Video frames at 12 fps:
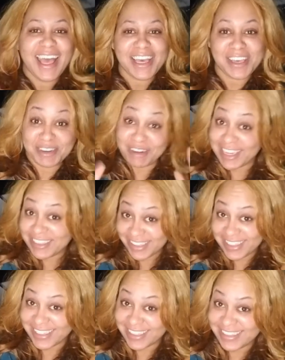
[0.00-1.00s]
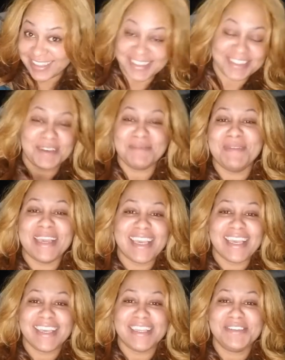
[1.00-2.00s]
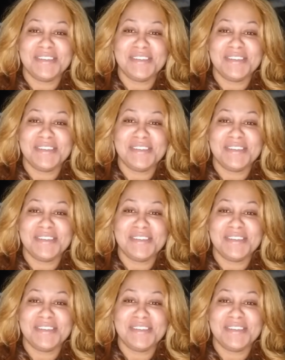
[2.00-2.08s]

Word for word: Congratulations on making it